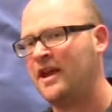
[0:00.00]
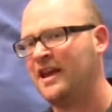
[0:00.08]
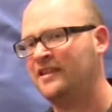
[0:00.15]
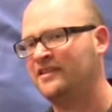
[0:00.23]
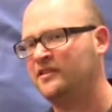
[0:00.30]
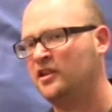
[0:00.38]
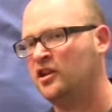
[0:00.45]

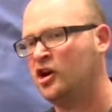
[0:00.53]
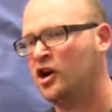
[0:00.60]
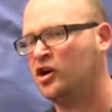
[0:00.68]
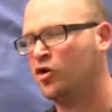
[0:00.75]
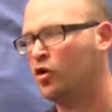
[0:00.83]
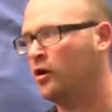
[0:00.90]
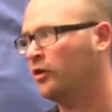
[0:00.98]
SD
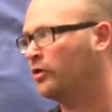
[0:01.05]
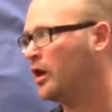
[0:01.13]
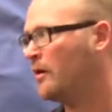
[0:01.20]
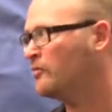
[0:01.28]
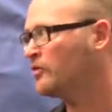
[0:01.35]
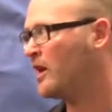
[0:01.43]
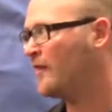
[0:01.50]
card, or a
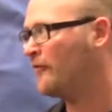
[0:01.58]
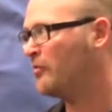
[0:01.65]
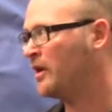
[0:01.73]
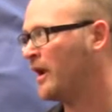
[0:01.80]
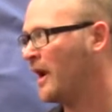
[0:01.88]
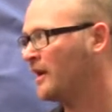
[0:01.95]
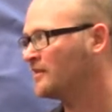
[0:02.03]
thumb drive will
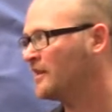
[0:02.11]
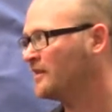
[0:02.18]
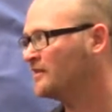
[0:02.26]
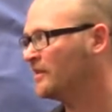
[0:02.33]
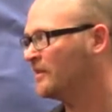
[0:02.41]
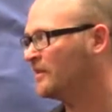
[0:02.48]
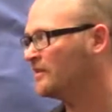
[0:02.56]
be
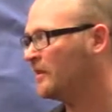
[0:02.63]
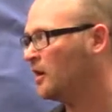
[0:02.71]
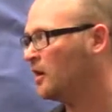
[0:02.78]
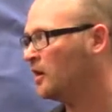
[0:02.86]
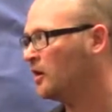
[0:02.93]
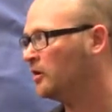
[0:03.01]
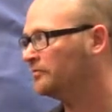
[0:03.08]
accessed in this
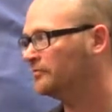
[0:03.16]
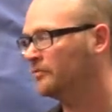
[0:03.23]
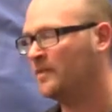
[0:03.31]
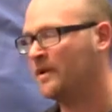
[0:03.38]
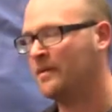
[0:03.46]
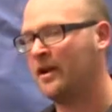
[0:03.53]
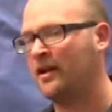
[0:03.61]
area.
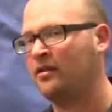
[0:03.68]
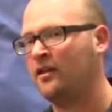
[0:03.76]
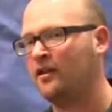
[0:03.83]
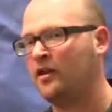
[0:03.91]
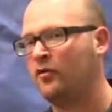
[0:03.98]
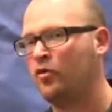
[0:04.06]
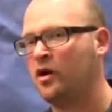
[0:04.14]
And by
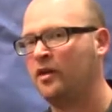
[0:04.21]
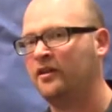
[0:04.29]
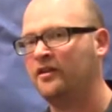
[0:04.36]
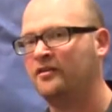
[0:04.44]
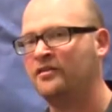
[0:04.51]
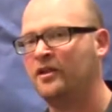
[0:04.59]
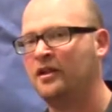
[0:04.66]
clicking one of
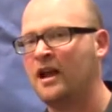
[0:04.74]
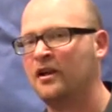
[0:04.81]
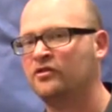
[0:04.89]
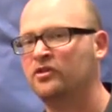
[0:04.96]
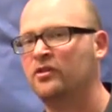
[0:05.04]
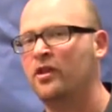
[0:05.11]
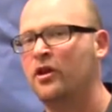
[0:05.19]
these, you could
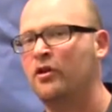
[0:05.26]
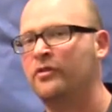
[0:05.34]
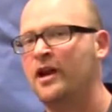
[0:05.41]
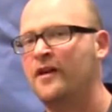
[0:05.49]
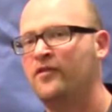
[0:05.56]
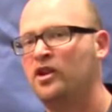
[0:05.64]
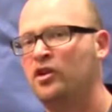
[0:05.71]
actually load
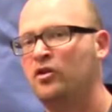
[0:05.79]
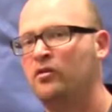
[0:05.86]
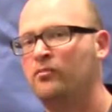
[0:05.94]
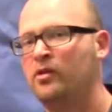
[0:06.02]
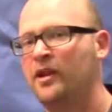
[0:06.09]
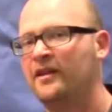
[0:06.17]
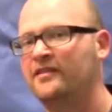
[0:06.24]
that video
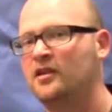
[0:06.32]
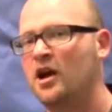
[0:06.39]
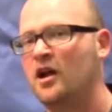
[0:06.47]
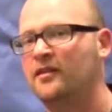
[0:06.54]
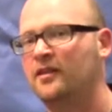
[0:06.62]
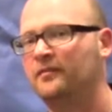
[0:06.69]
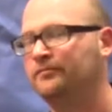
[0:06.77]
and play its
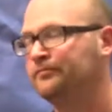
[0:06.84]
content.